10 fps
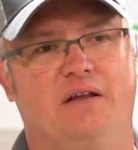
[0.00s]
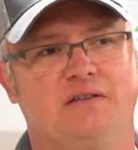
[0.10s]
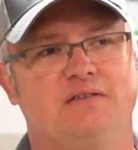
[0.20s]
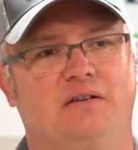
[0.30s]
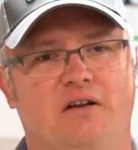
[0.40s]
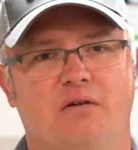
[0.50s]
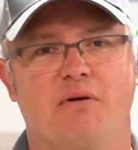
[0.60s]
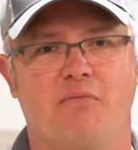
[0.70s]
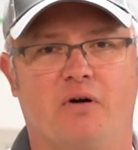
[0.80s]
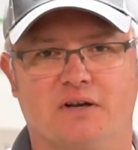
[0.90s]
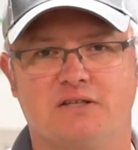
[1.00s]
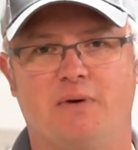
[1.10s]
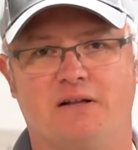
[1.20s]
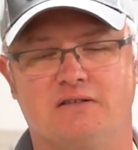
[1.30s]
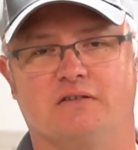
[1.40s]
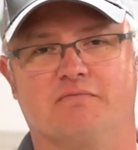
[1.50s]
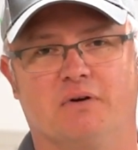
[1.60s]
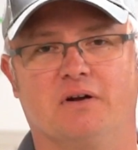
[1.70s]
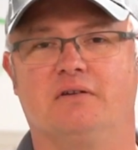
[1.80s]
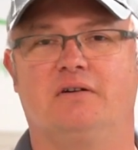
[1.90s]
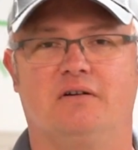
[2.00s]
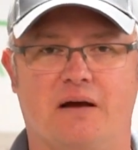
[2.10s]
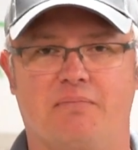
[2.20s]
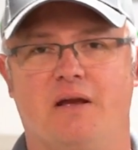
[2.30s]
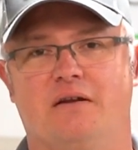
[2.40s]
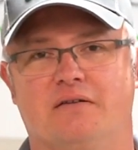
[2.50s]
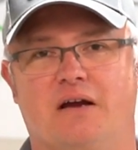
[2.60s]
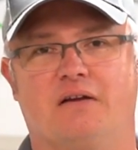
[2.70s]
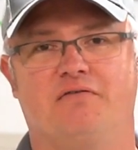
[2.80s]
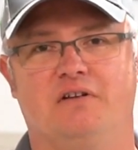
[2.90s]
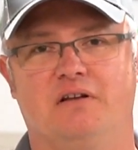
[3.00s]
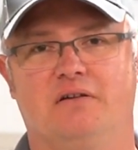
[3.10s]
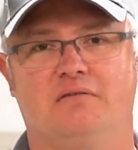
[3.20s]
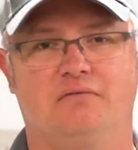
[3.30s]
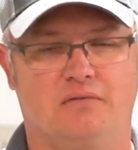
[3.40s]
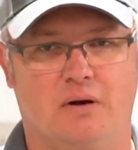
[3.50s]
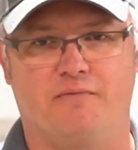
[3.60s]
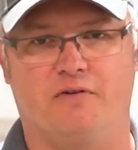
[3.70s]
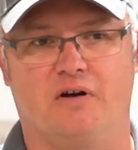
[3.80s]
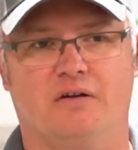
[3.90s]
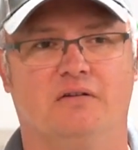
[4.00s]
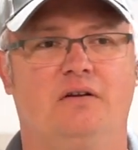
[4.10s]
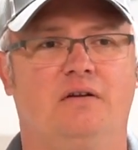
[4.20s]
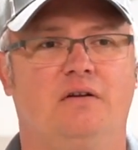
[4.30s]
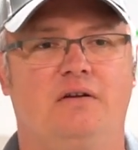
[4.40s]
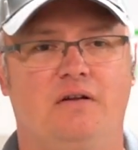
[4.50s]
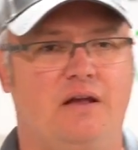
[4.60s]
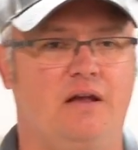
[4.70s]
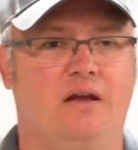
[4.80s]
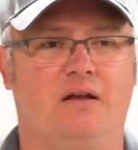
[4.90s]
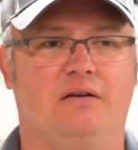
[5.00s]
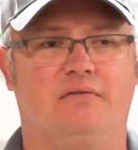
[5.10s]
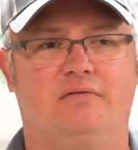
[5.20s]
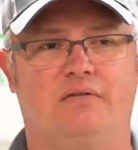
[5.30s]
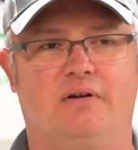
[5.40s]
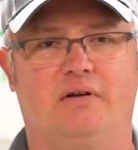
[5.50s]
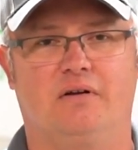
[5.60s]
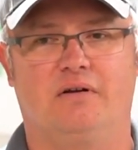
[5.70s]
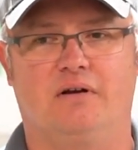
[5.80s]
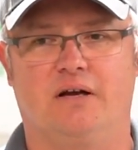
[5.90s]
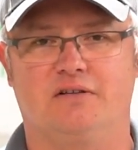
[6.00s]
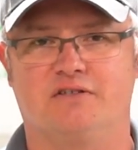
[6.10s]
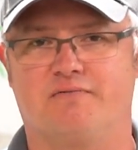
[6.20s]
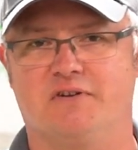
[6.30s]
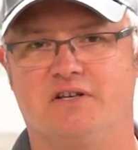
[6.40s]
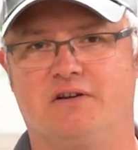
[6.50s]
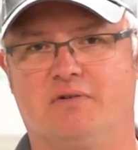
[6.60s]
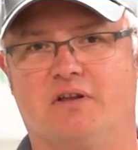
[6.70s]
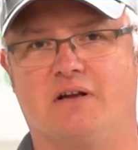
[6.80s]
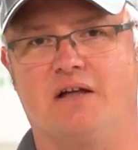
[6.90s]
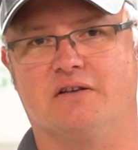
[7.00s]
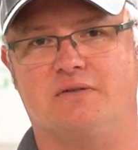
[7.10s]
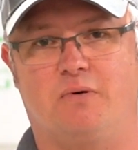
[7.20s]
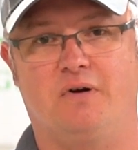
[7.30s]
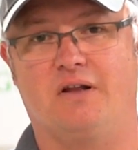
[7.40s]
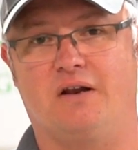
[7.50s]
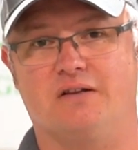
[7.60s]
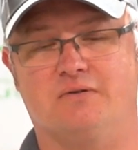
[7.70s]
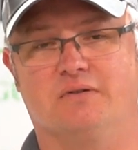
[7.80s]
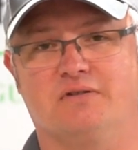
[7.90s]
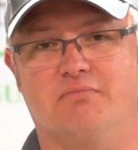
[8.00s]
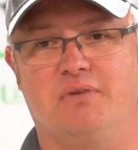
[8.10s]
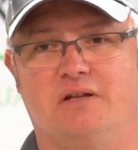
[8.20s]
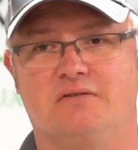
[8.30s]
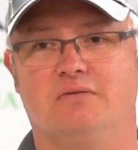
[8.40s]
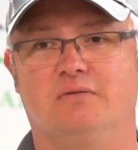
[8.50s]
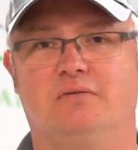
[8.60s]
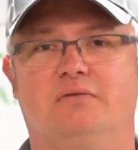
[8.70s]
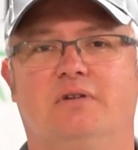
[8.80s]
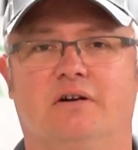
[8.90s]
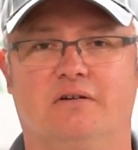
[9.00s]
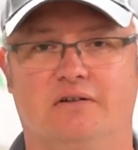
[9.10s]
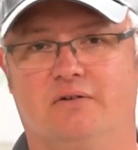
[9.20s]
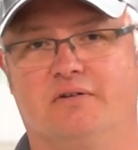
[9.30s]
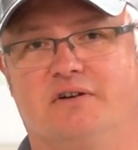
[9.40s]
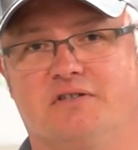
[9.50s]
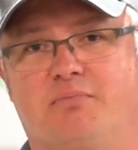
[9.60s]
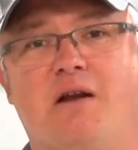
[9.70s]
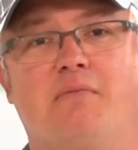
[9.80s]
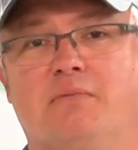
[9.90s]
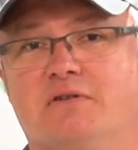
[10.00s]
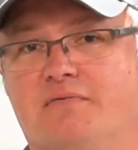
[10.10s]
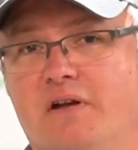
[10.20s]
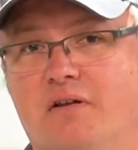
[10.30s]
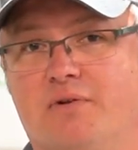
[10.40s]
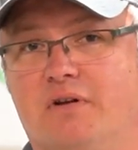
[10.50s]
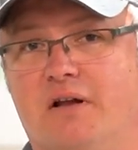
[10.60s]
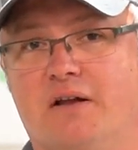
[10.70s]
it's a little bit more expensive, but you're not paying a tech fee up front. And just visiting with a guy this morning that I sold some beans to, you know, there's premiums available